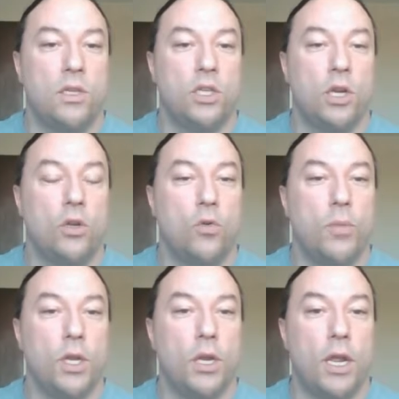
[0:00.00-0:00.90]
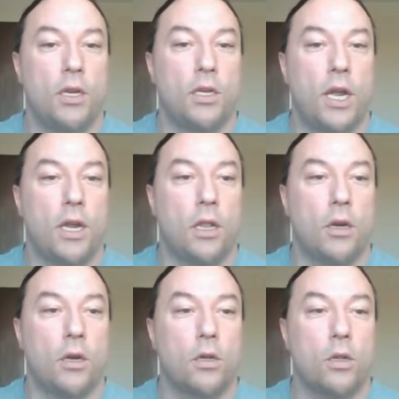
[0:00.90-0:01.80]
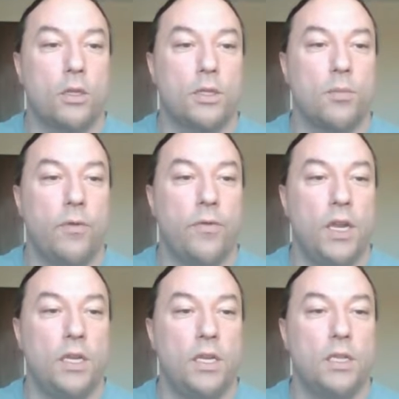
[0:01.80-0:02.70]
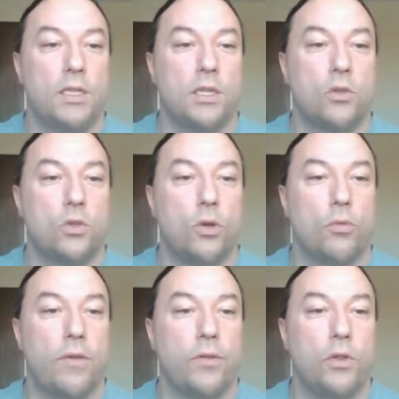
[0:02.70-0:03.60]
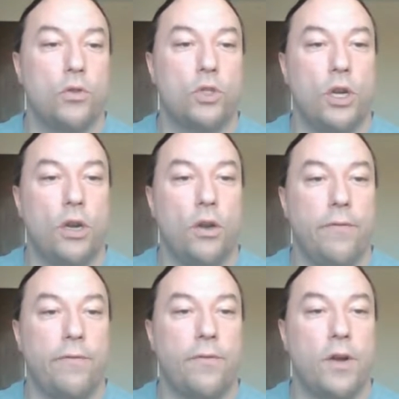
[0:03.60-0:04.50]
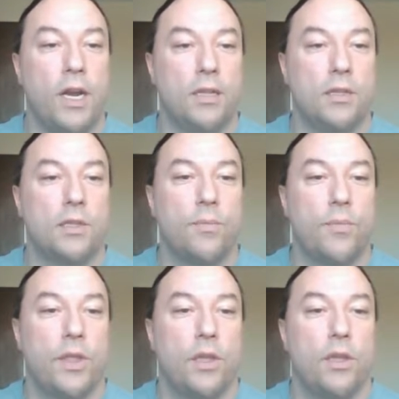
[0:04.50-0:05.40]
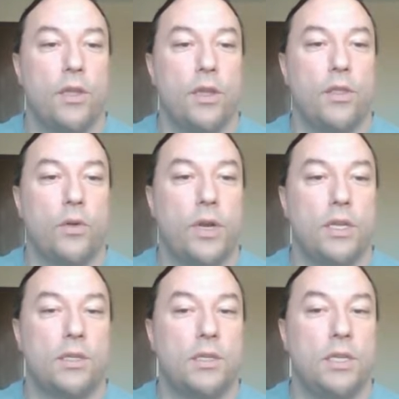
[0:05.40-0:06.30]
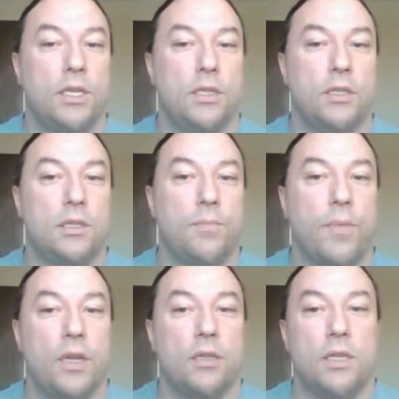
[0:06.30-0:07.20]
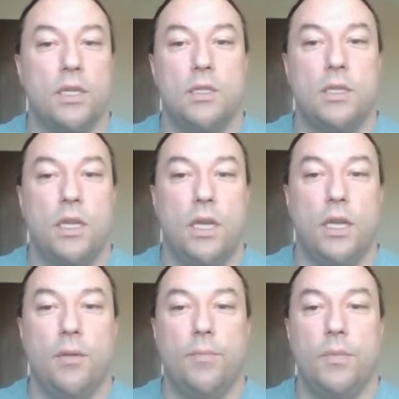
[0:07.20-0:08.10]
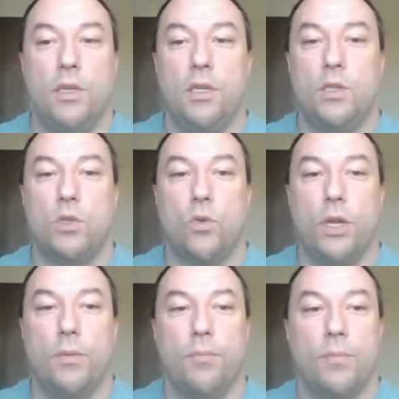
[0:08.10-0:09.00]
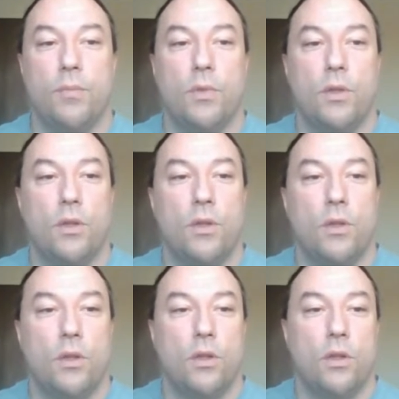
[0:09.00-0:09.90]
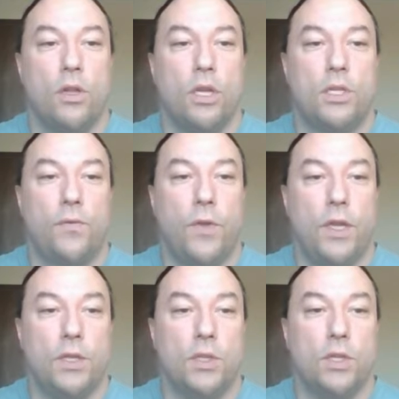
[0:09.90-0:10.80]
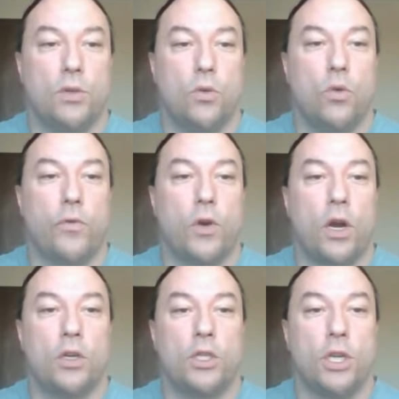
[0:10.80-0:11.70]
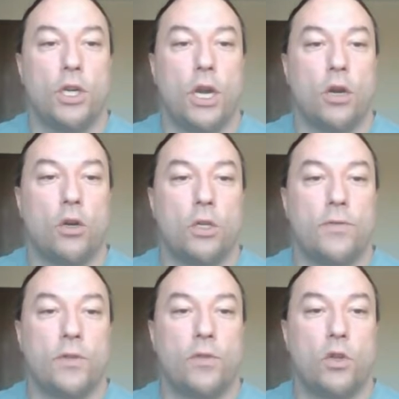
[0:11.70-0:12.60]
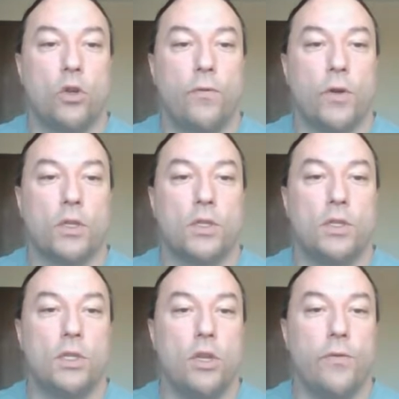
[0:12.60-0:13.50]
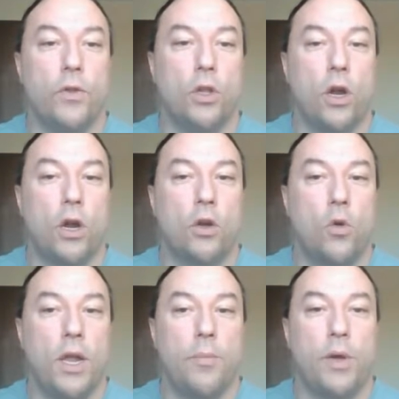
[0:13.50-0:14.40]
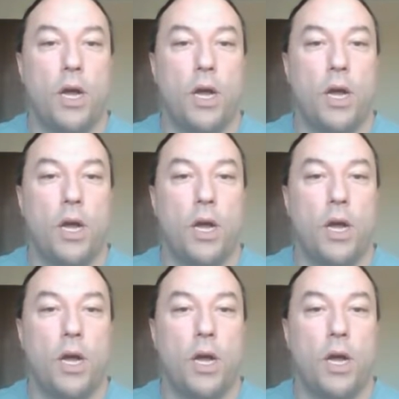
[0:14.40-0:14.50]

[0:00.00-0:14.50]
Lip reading: the Jacobin anti-clericalism of 18th century revolutionary France, and the rest is, as they say, history. Let's face it, overarching narratives of good versus evil are quite